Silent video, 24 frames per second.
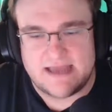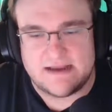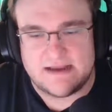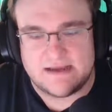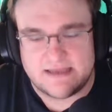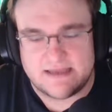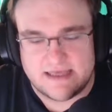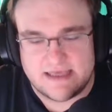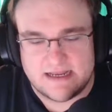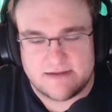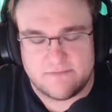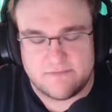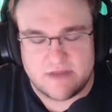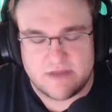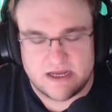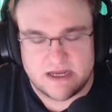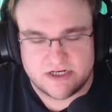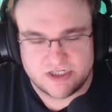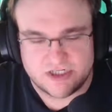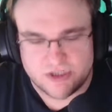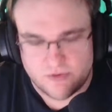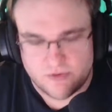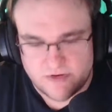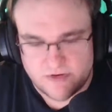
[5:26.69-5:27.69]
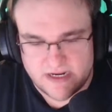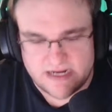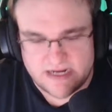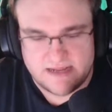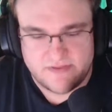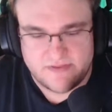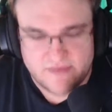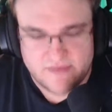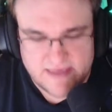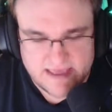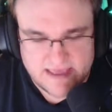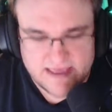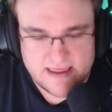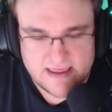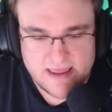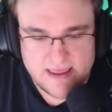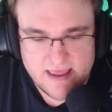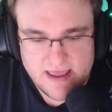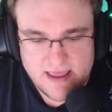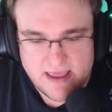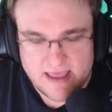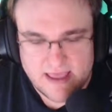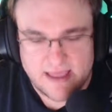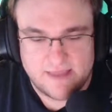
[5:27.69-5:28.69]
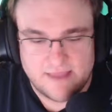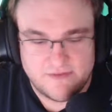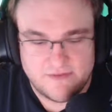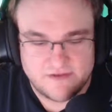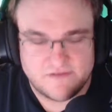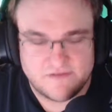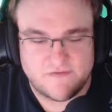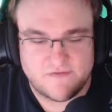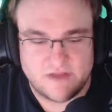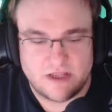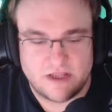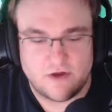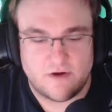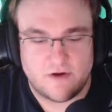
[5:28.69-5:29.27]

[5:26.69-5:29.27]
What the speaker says: Again, I'm not showing anything in this video.